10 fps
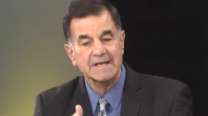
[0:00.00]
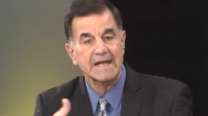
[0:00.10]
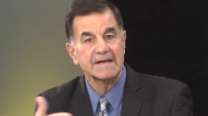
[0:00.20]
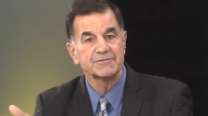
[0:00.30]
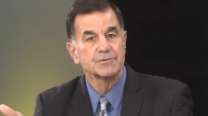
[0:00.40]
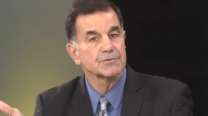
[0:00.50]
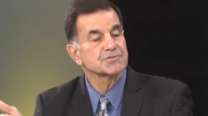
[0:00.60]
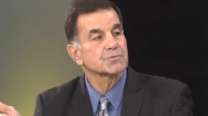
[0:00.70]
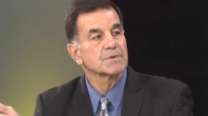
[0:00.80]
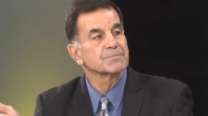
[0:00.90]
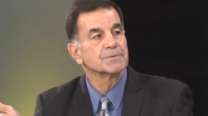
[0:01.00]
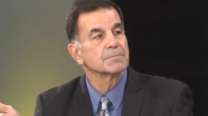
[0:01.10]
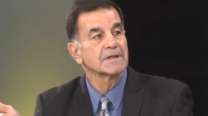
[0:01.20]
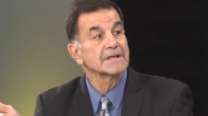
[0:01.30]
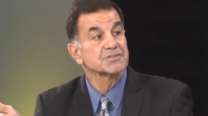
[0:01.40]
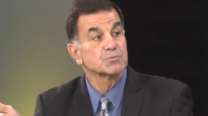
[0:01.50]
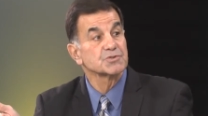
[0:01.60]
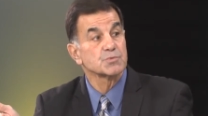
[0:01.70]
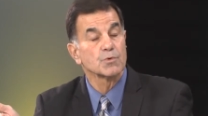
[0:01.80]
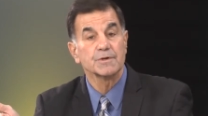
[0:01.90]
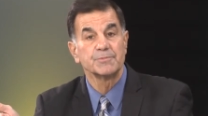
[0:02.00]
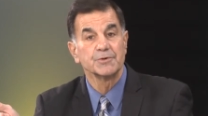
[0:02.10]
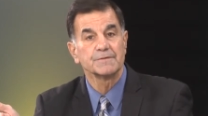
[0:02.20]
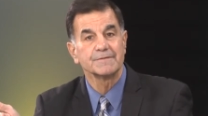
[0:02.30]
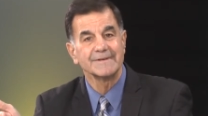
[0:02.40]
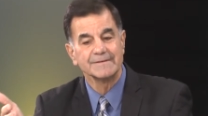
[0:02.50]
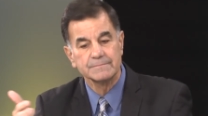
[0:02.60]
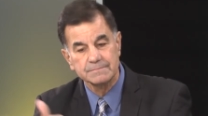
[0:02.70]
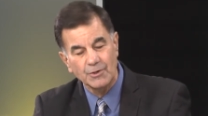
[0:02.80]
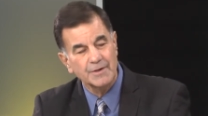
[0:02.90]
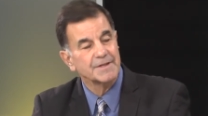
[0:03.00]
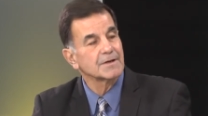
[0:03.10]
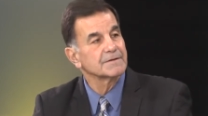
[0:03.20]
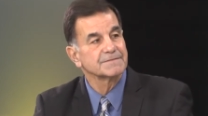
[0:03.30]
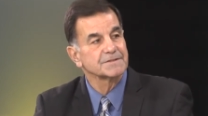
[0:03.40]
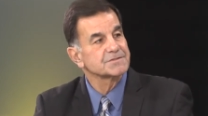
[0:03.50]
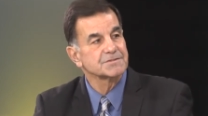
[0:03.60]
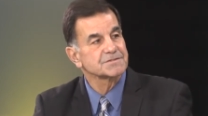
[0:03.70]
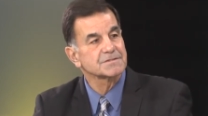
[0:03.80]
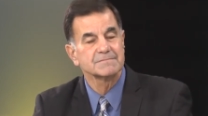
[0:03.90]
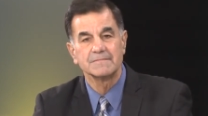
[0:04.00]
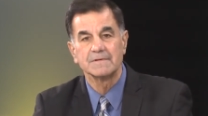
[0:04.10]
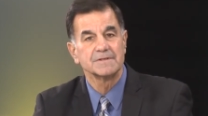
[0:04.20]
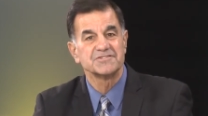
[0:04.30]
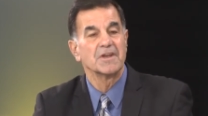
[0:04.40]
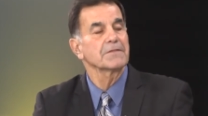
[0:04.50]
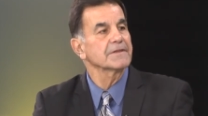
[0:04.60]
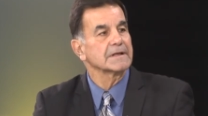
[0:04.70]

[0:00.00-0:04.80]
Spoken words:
after those scripted plays, which worked beautifully. Boy, the offense just it's nothing.